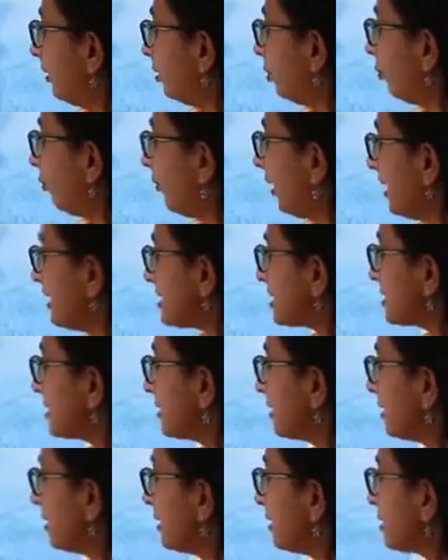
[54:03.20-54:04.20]

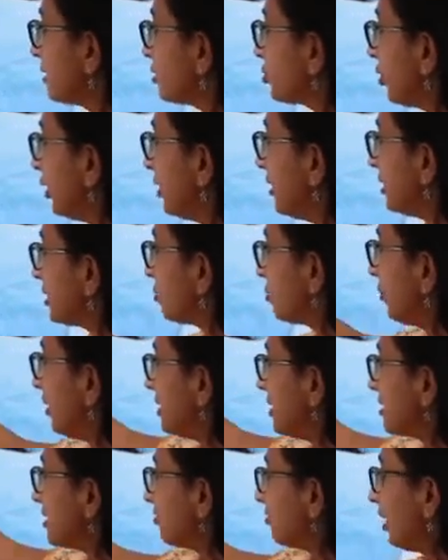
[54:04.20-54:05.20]
wells. So in this
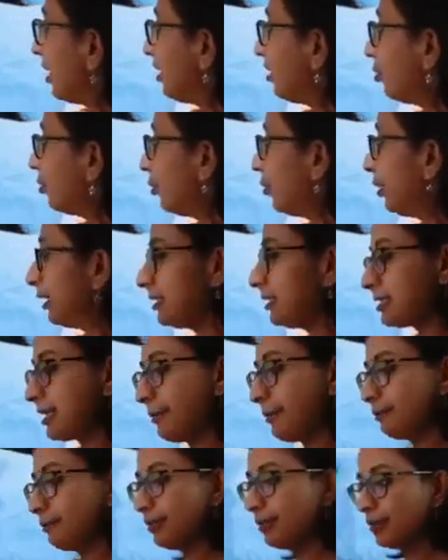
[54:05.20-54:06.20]
wells we are loading the
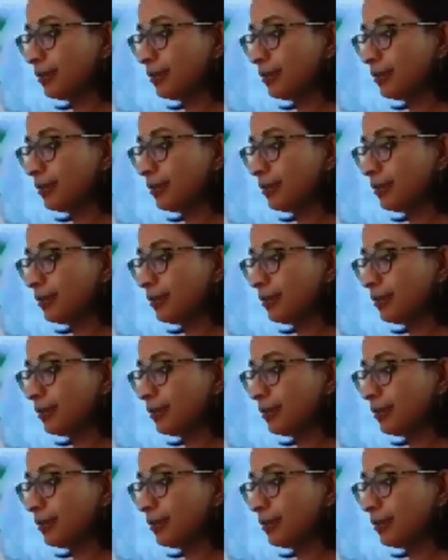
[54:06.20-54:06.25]
sample.